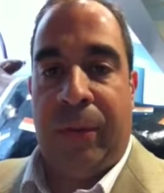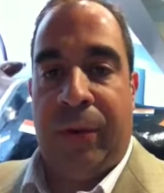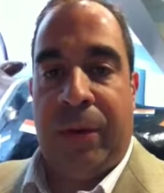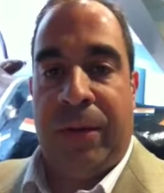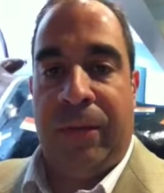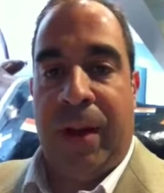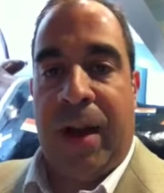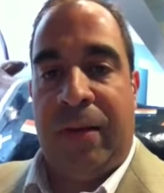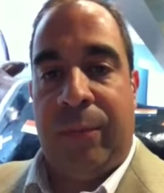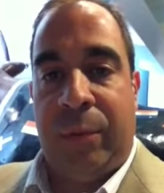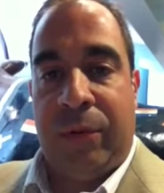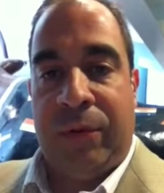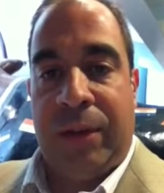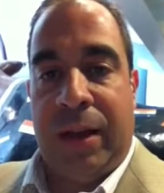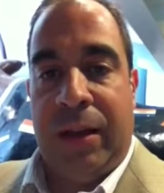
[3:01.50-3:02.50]

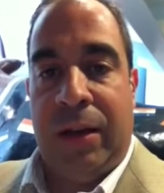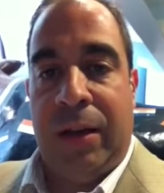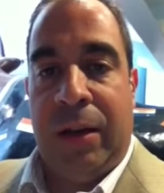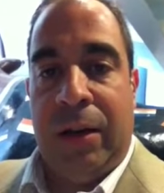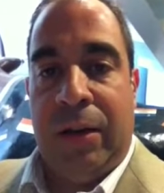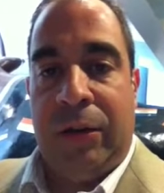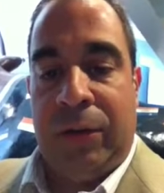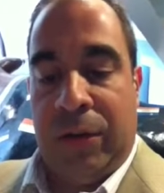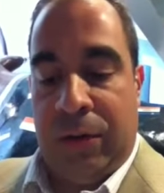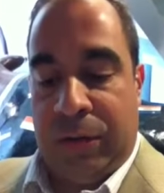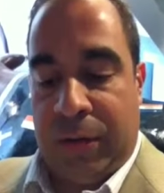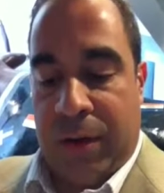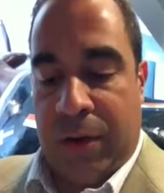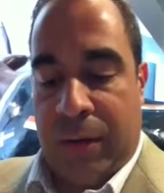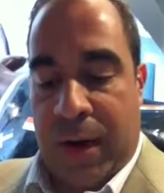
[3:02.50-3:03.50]
35% 2 years
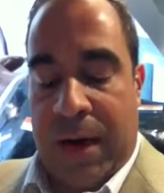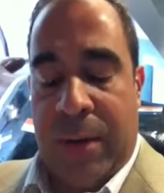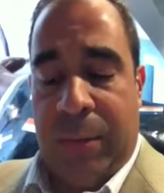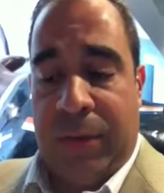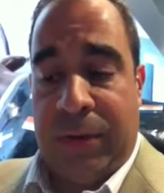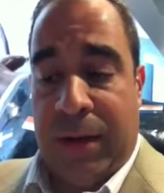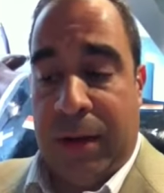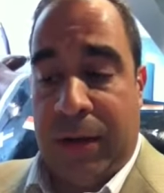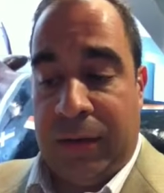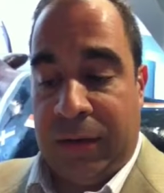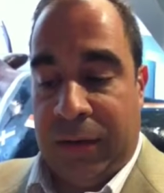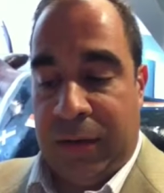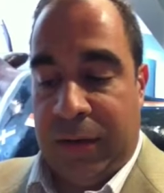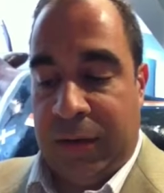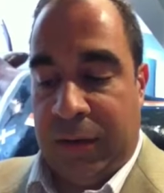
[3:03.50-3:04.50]
ago. 80%
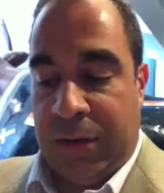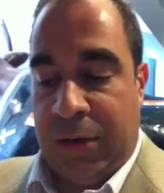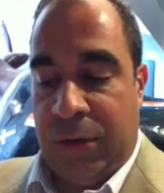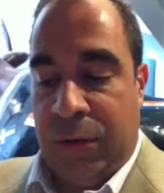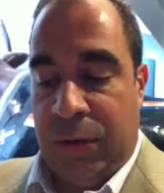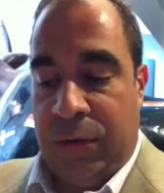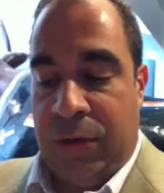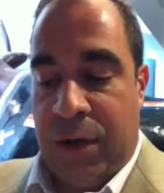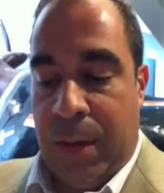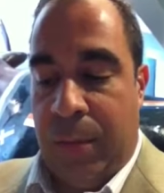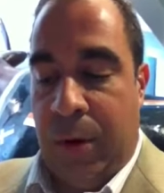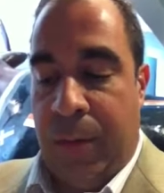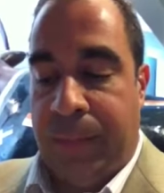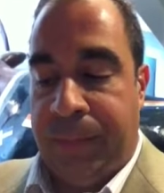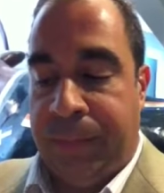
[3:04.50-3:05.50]
is a huge
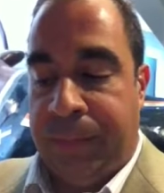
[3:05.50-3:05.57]
number.